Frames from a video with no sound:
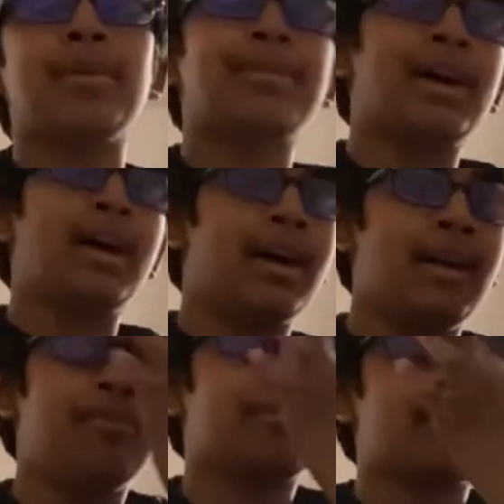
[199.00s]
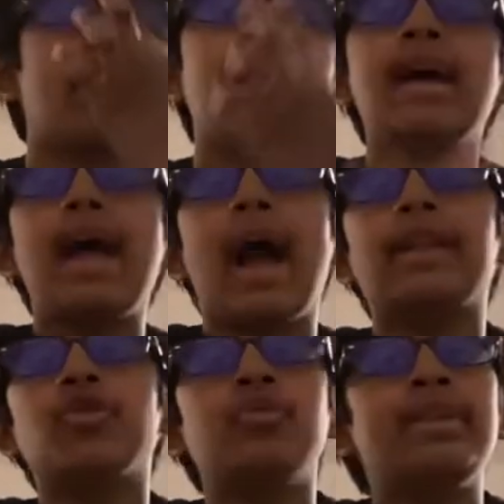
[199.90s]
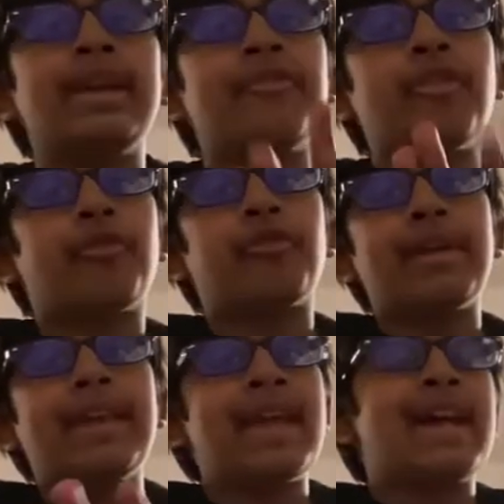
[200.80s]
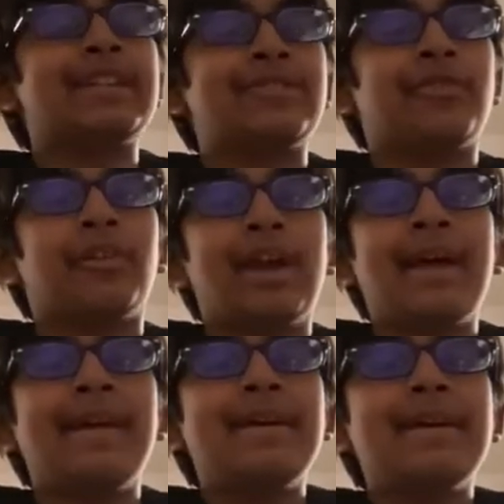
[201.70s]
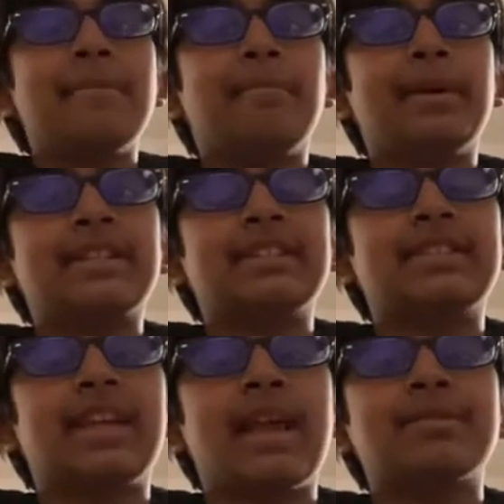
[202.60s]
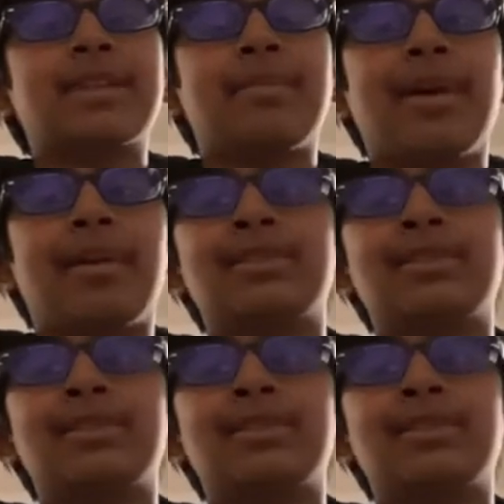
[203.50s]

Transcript: but um, you need the 3DS for it. But since the game's coming out on